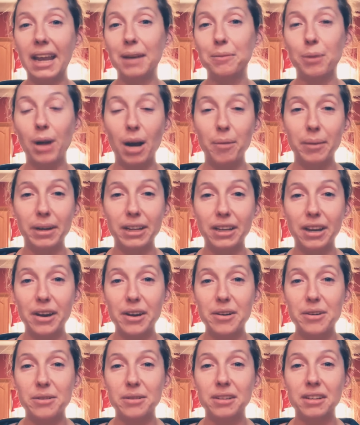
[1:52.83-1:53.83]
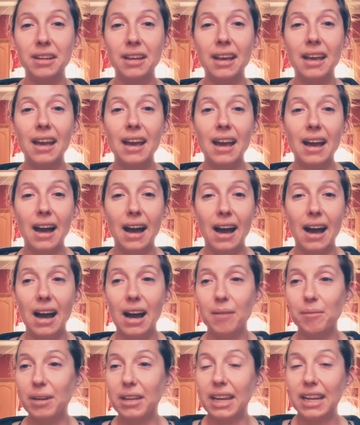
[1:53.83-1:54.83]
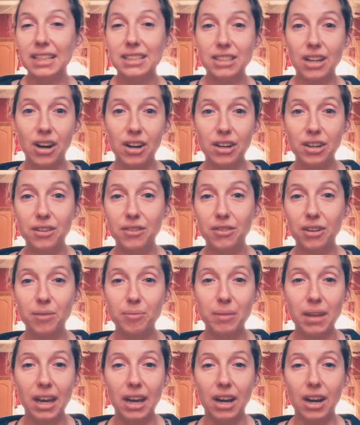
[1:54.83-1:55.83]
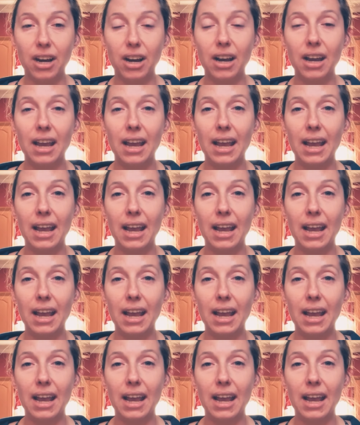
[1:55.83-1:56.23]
I brought my own, and I started from there.